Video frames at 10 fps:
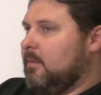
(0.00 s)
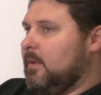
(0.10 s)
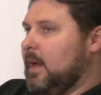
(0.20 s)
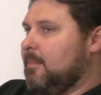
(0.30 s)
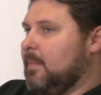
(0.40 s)

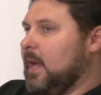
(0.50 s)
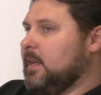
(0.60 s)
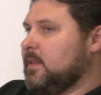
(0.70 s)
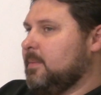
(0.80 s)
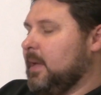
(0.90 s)

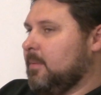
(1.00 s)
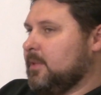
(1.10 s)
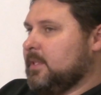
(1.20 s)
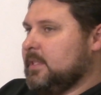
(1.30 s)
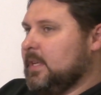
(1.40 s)
mine to be
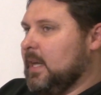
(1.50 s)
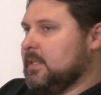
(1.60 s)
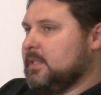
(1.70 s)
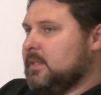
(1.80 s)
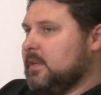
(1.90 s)
able to
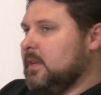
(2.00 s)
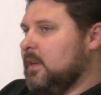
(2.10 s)
test